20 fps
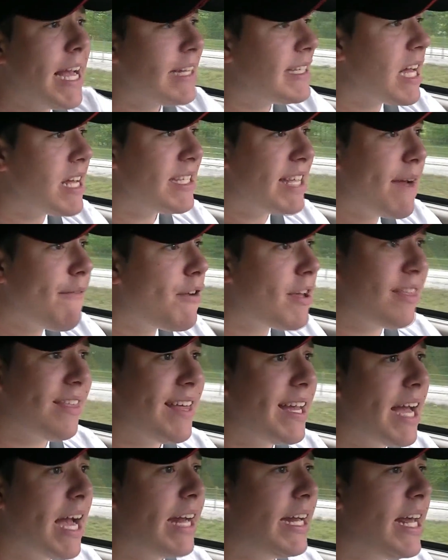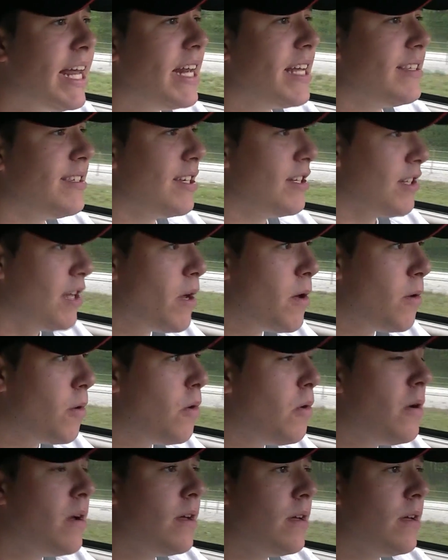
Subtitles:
It does everything I need it to do,